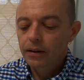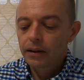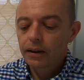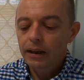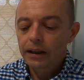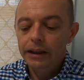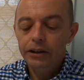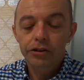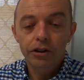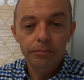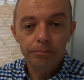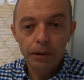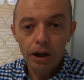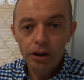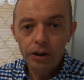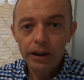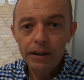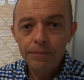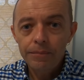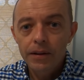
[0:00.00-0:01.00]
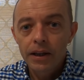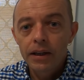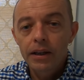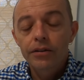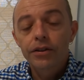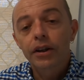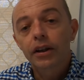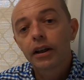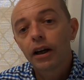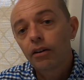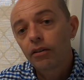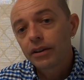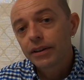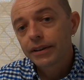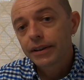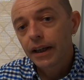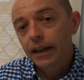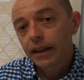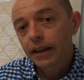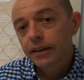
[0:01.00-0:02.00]
electric motor. The current
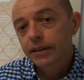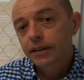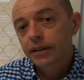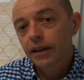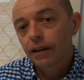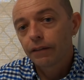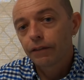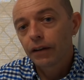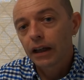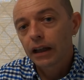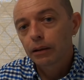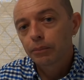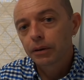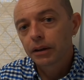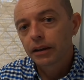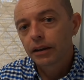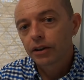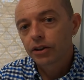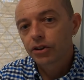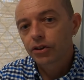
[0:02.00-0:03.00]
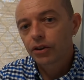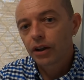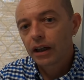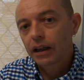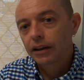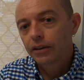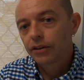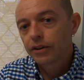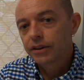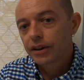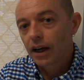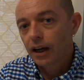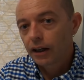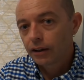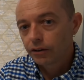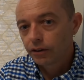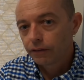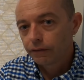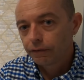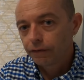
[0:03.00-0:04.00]
ZS available in Australia is
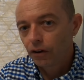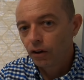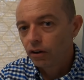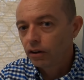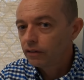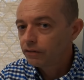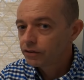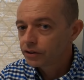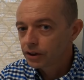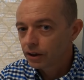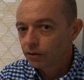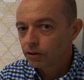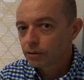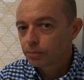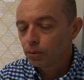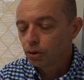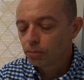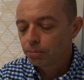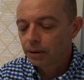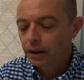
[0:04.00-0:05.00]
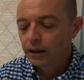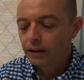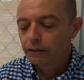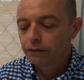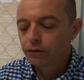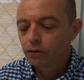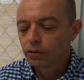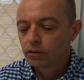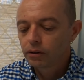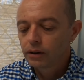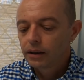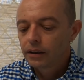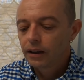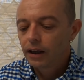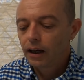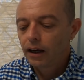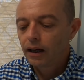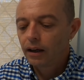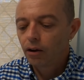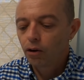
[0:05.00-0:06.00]
105, so it's more powerful
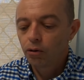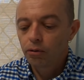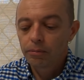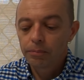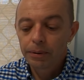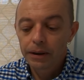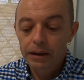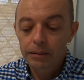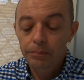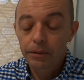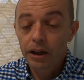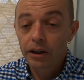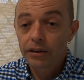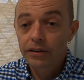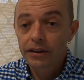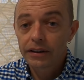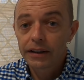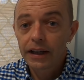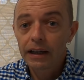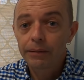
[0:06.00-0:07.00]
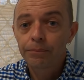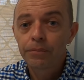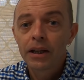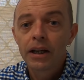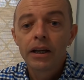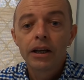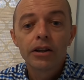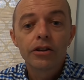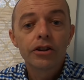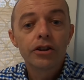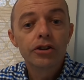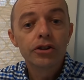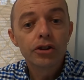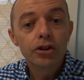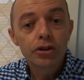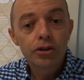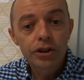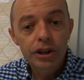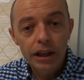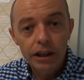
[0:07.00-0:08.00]
or a bigger motor than that. The
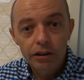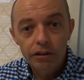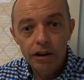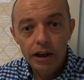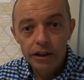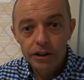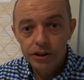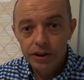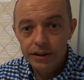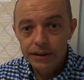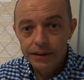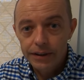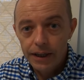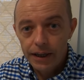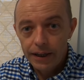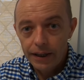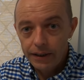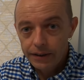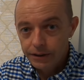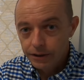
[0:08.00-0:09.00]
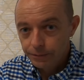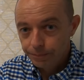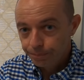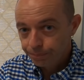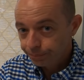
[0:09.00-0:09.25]
new generation ZS,